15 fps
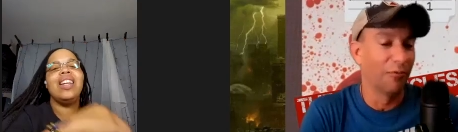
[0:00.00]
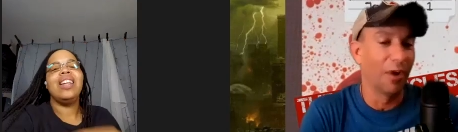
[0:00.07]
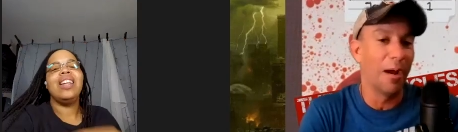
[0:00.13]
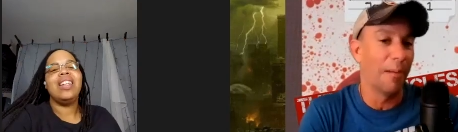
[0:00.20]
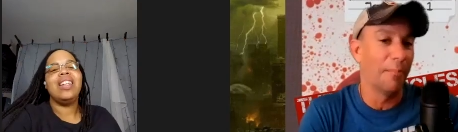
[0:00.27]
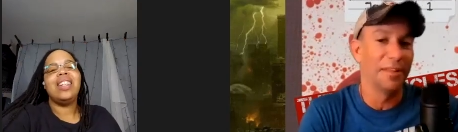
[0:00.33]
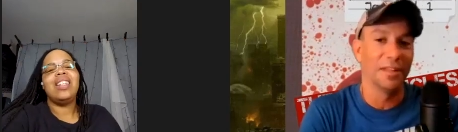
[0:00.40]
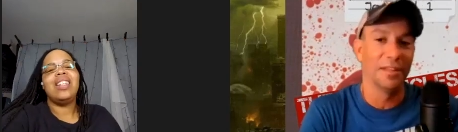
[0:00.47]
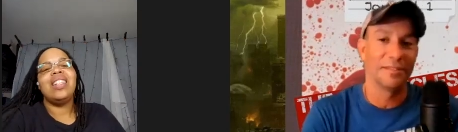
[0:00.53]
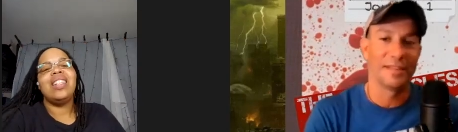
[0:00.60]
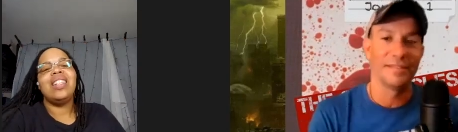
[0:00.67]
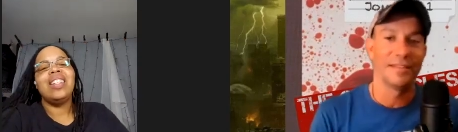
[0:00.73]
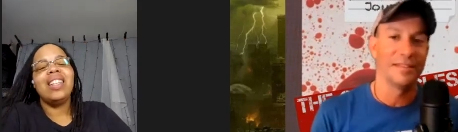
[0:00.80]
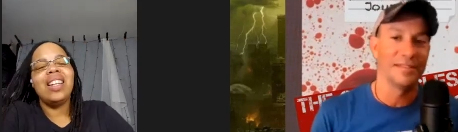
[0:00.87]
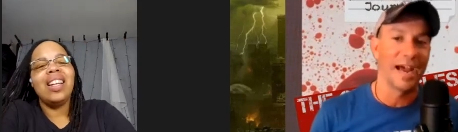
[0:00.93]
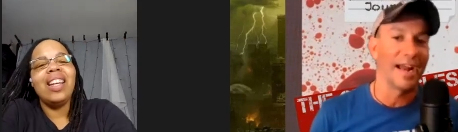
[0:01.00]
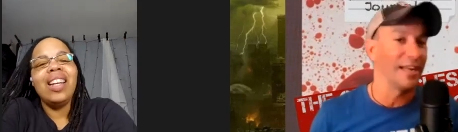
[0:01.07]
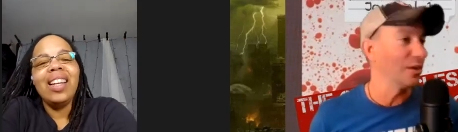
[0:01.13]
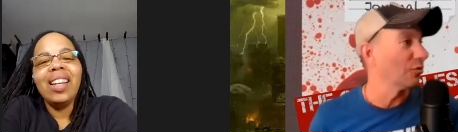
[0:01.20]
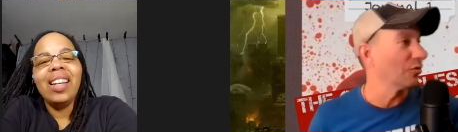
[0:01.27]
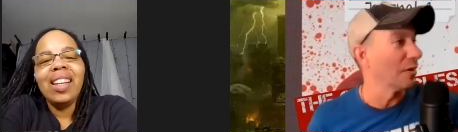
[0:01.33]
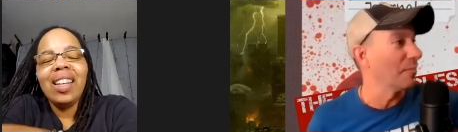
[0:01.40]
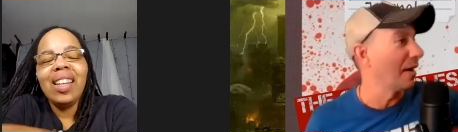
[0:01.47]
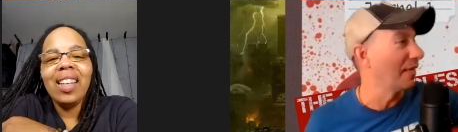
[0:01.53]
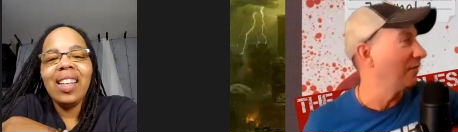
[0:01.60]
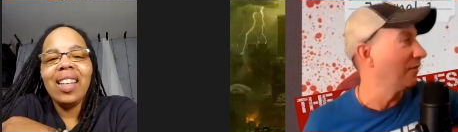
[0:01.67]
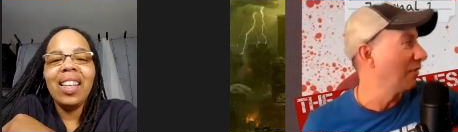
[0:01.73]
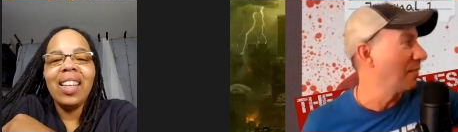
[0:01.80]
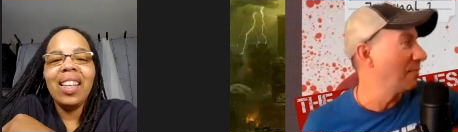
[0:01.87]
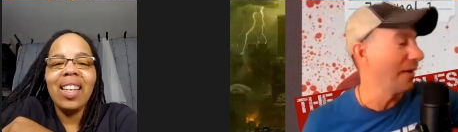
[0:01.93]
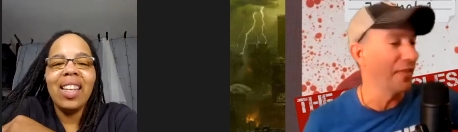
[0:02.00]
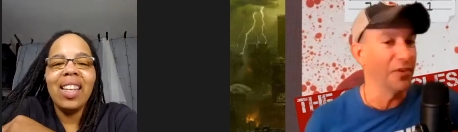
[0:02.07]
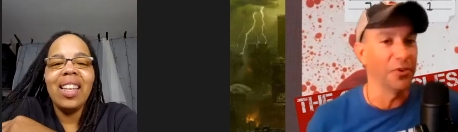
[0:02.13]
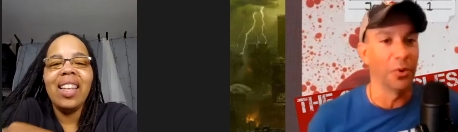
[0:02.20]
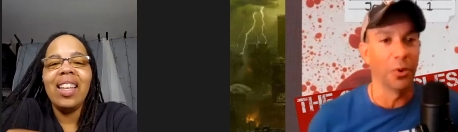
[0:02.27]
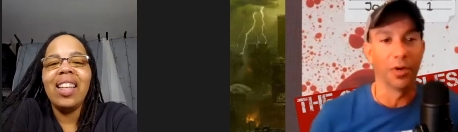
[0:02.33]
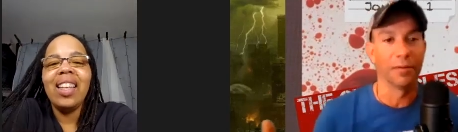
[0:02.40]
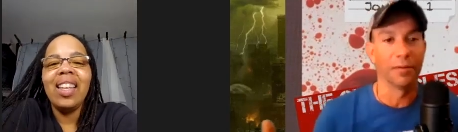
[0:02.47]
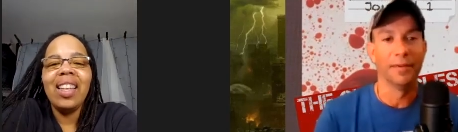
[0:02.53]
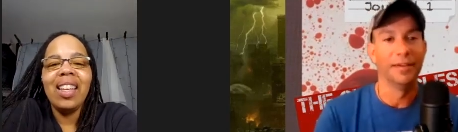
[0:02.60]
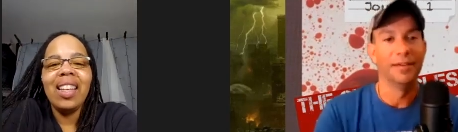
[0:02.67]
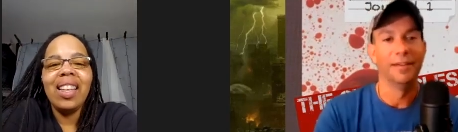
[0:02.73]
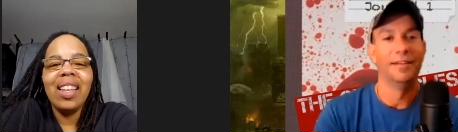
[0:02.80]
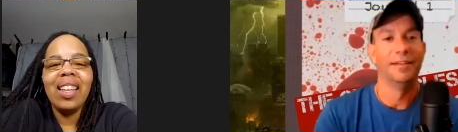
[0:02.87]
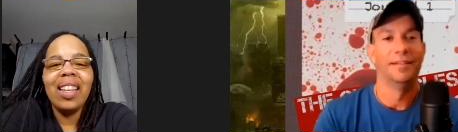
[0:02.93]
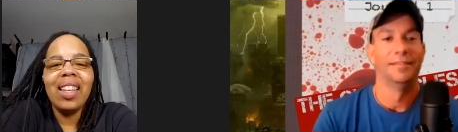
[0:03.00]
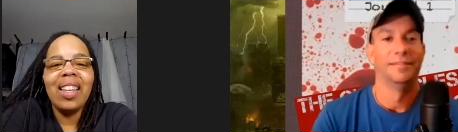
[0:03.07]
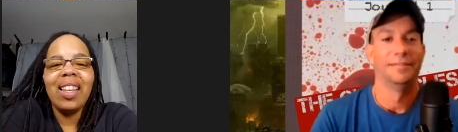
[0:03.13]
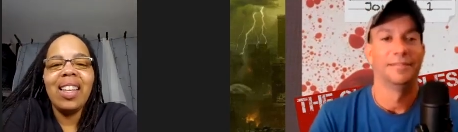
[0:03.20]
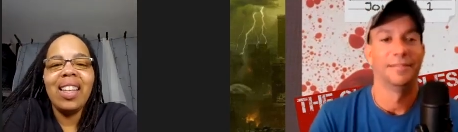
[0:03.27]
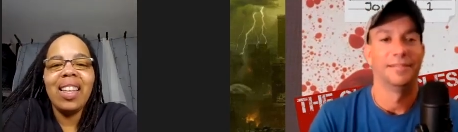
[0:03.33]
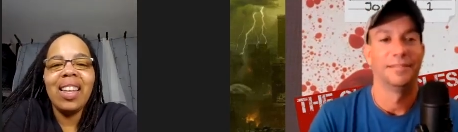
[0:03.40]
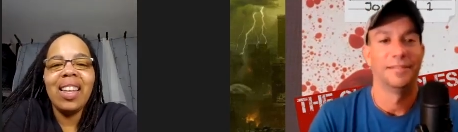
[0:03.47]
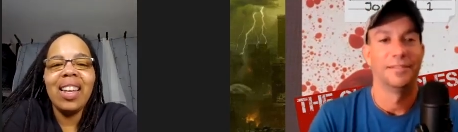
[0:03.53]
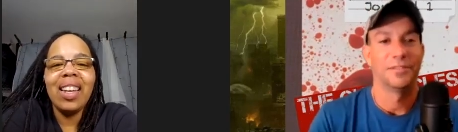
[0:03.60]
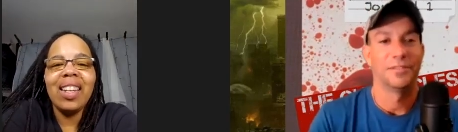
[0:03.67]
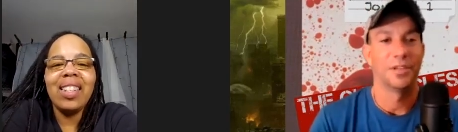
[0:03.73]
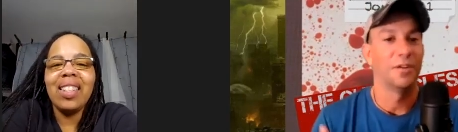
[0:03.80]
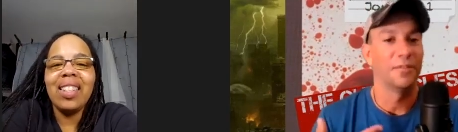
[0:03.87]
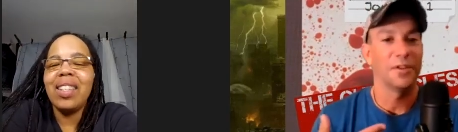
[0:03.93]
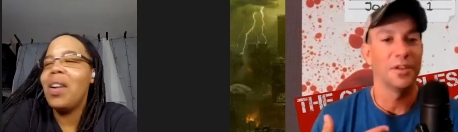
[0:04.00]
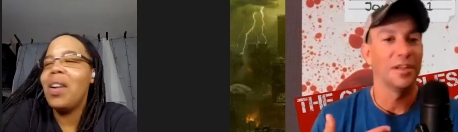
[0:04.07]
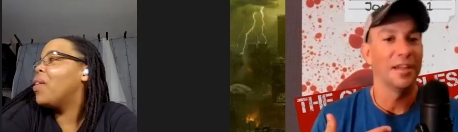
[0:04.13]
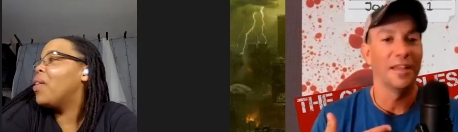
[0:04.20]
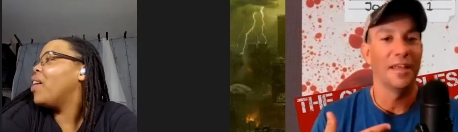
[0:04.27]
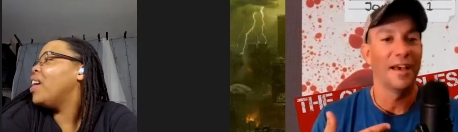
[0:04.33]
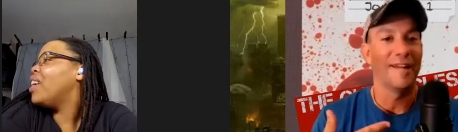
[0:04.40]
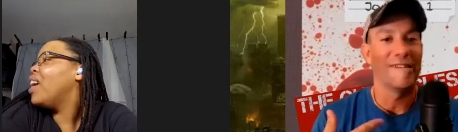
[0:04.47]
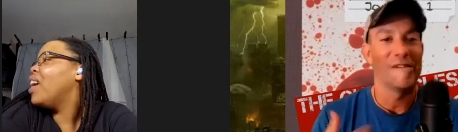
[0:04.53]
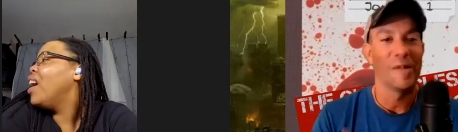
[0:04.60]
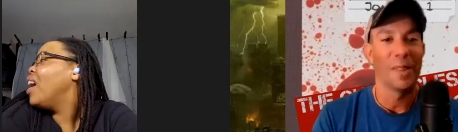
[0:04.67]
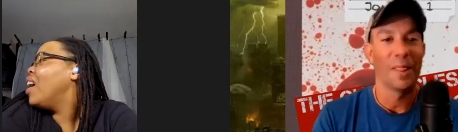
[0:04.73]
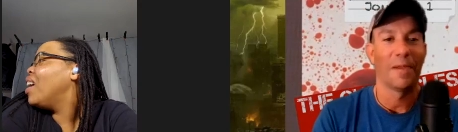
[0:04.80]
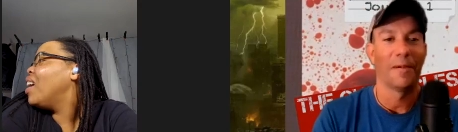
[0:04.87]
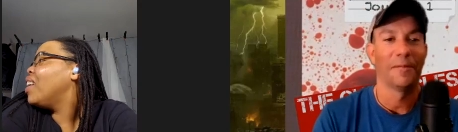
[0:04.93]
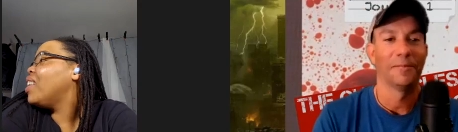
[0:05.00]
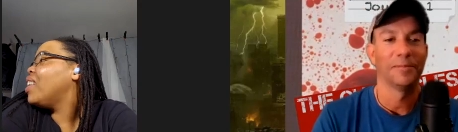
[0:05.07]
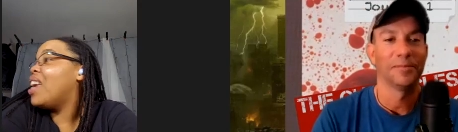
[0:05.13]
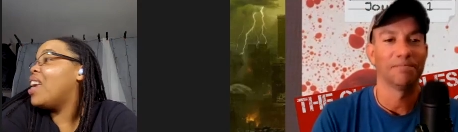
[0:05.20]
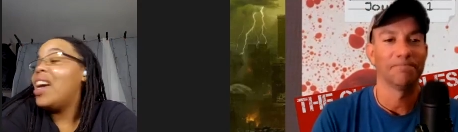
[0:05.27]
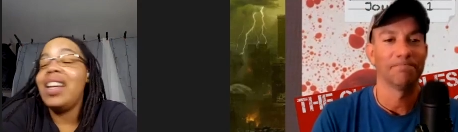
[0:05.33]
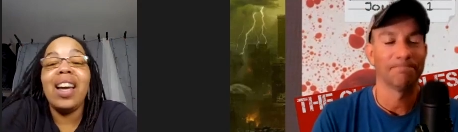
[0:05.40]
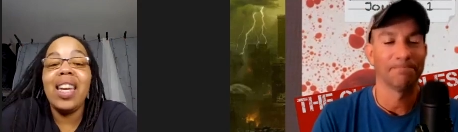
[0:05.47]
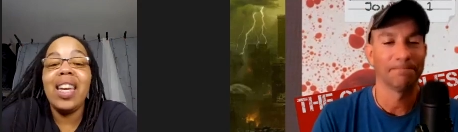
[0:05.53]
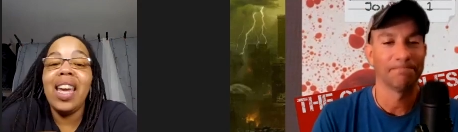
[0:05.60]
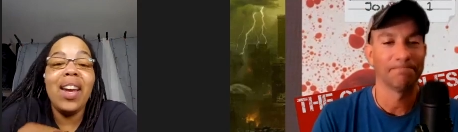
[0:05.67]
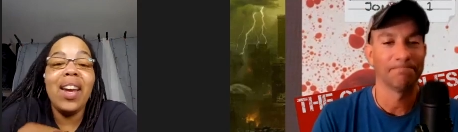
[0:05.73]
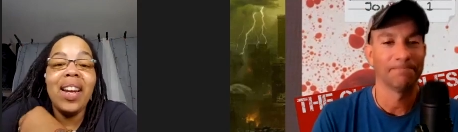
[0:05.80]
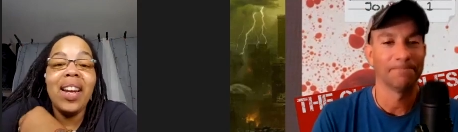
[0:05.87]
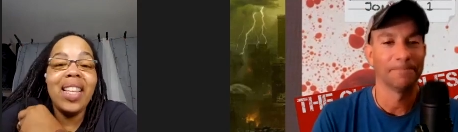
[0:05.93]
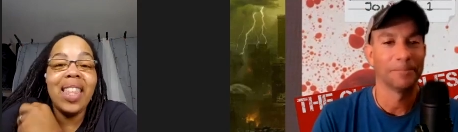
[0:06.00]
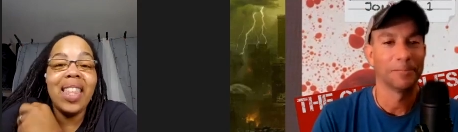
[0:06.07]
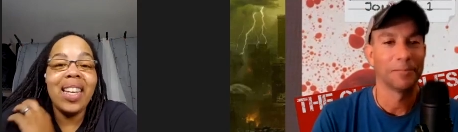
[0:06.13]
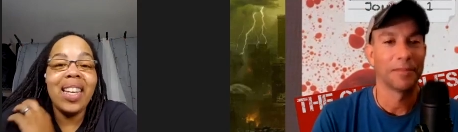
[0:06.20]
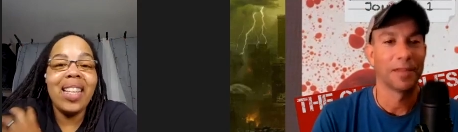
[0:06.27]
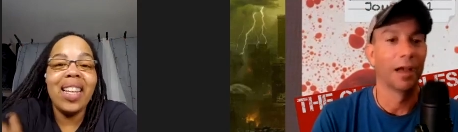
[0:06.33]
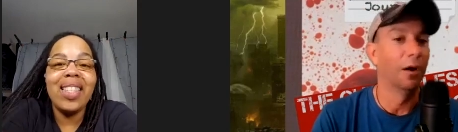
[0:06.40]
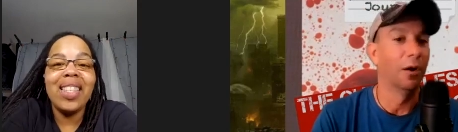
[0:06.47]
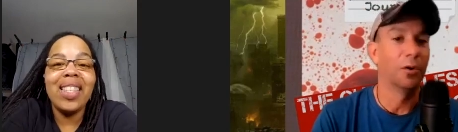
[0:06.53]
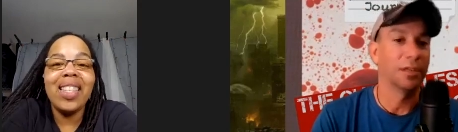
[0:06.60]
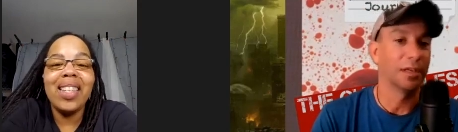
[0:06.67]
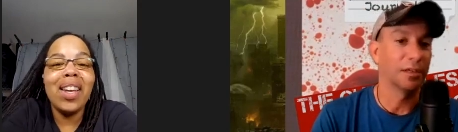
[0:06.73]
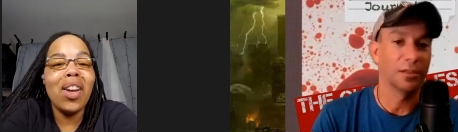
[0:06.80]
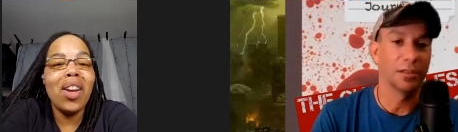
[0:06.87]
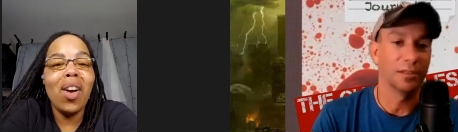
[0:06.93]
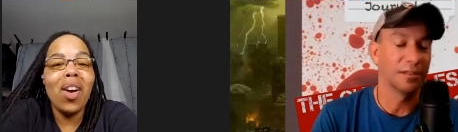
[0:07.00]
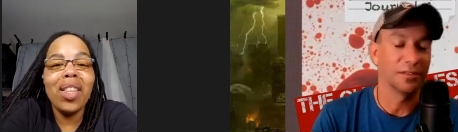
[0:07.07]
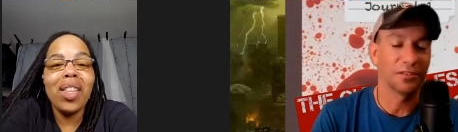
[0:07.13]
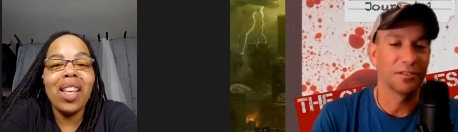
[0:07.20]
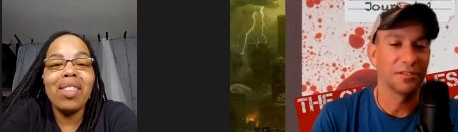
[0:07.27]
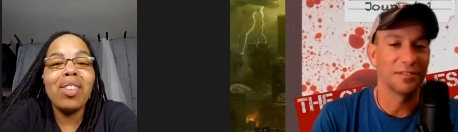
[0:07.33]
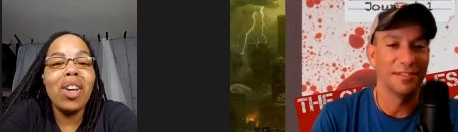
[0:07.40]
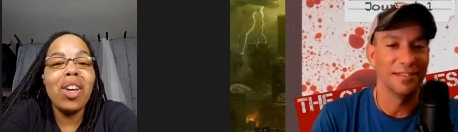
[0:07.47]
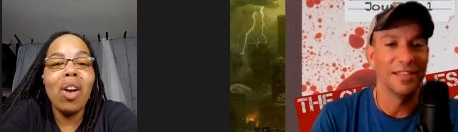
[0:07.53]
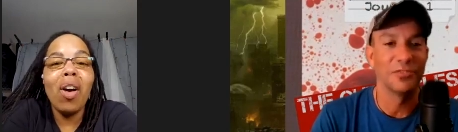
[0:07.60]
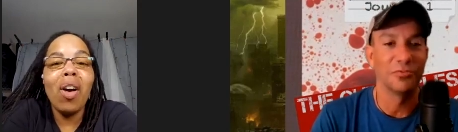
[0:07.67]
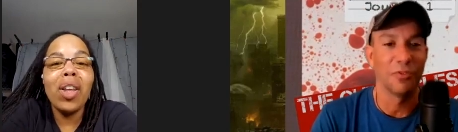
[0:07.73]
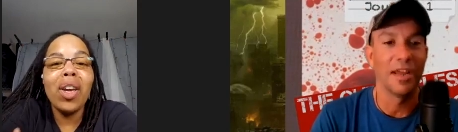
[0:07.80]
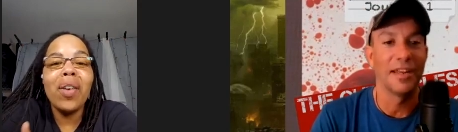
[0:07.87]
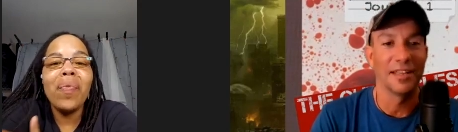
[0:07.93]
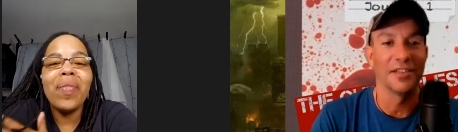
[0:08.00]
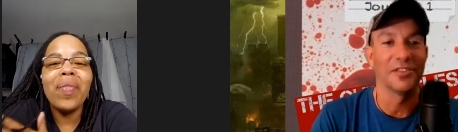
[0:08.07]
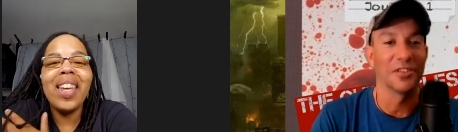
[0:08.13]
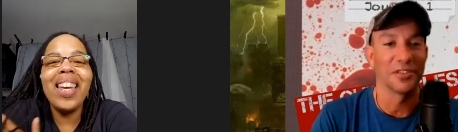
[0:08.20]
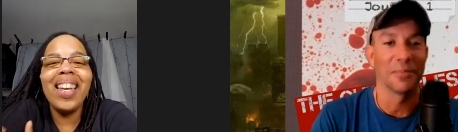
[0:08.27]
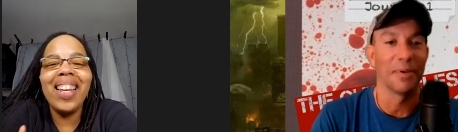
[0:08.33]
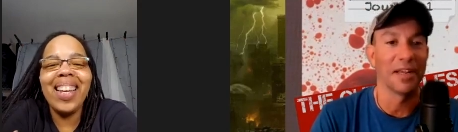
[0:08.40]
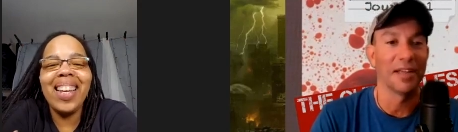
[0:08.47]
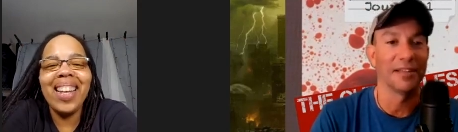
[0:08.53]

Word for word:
Speaker 1: right. I'm in the, the dining room right by the right by the door. So this is going crazy.
Speaker 2: Yeah, I can't hear anything. Oh, okay, good. good it's, good it's raining. It's just a
Speaker 1: big